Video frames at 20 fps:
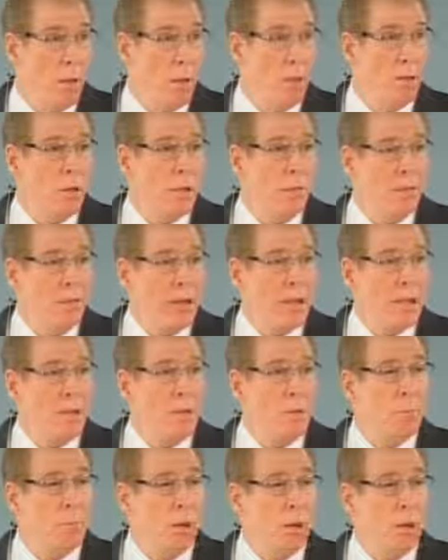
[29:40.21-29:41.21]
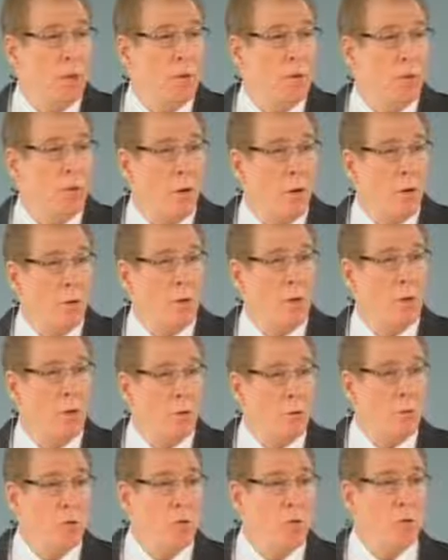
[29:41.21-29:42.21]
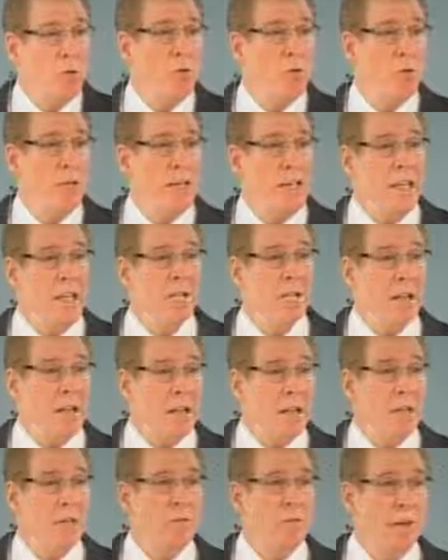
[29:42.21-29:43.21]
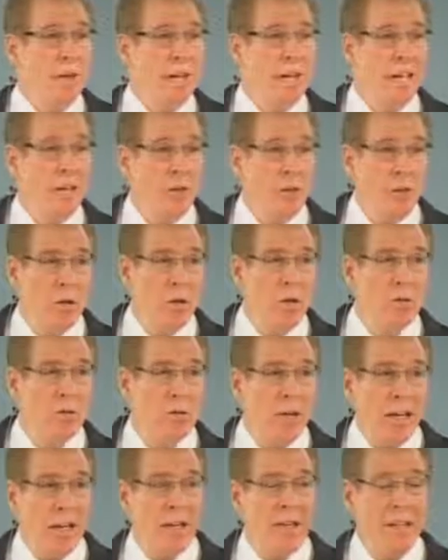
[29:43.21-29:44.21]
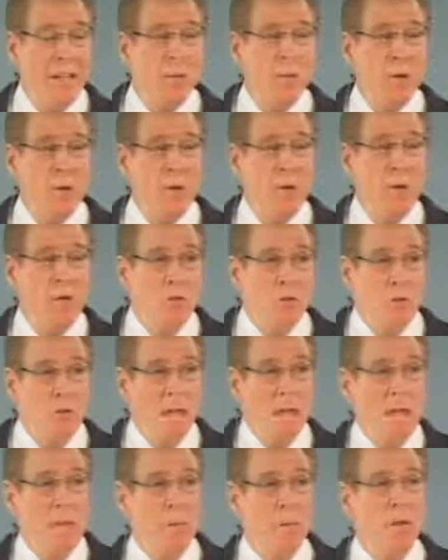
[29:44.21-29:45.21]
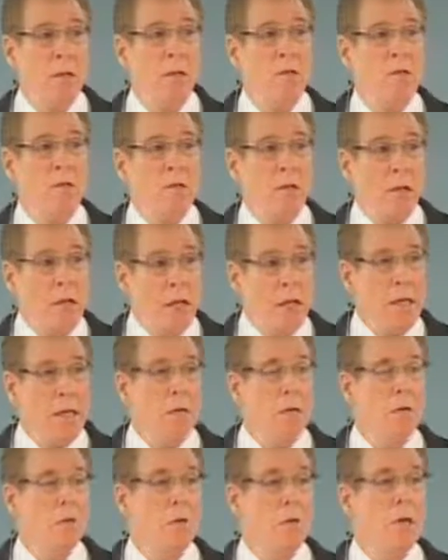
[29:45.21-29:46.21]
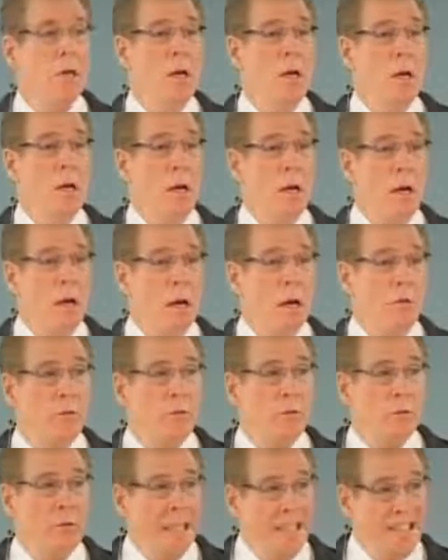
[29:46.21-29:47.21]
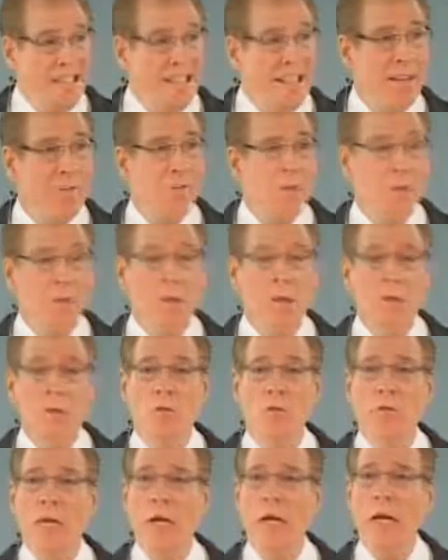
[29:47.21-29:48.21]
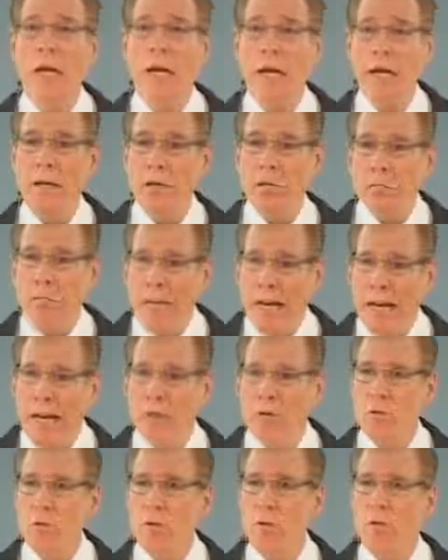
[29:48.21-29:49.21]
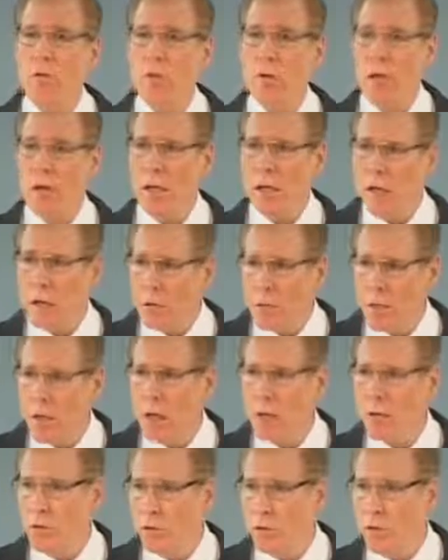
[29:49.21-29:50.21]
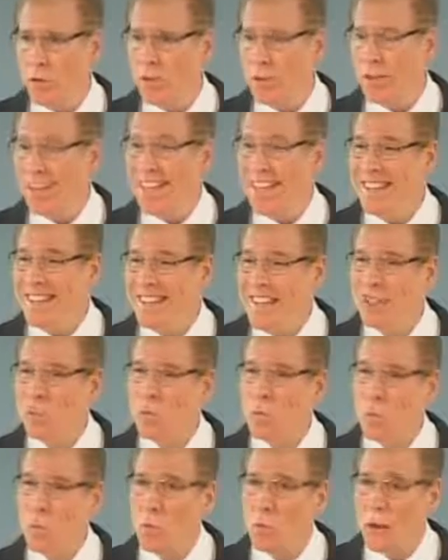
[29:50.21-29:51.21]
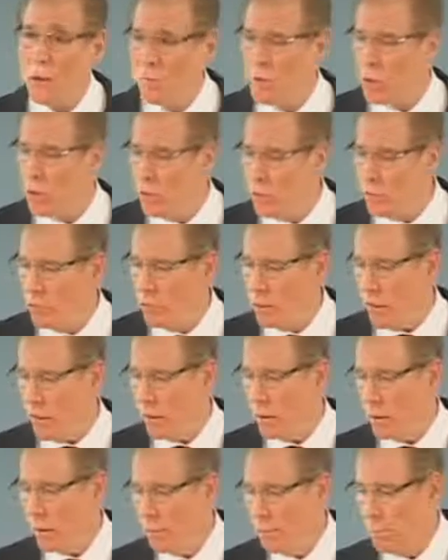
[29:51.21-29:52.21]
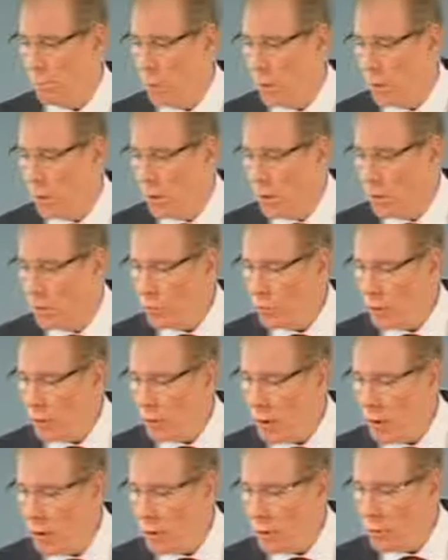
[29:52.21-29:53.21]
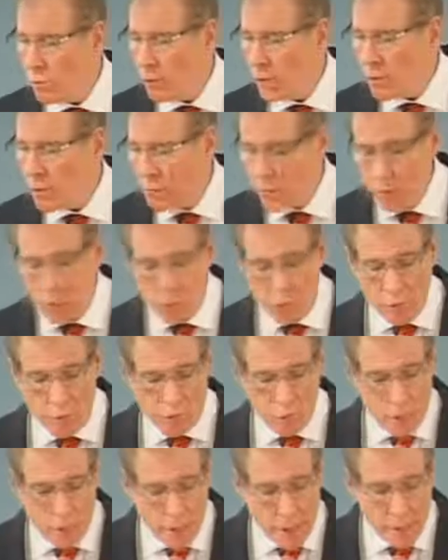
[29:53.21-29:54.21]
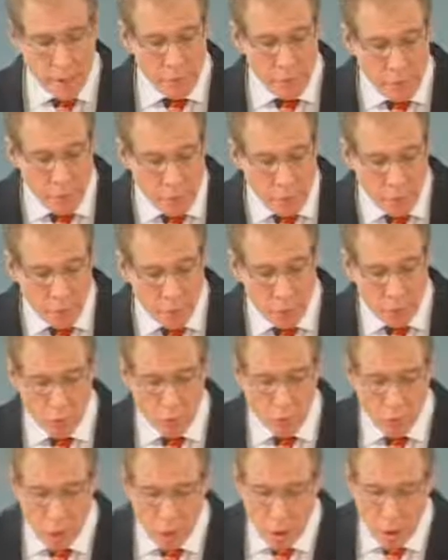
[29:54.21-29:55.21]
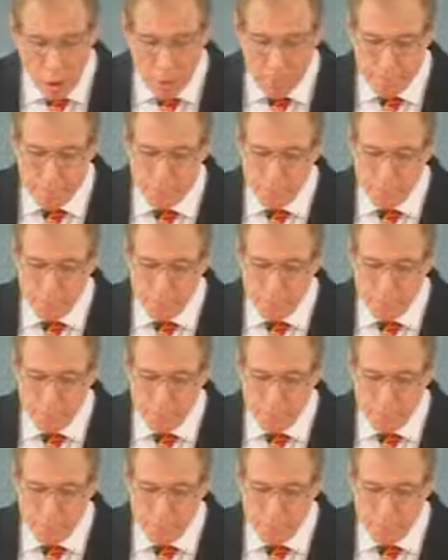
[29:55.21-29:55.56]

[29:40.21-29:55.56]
The fact that Paul addresses them shows that he's elevating to a st- them to the same status of significance as masters and as husbands. And that's revolutionary. So he addresses the slave here, first of all.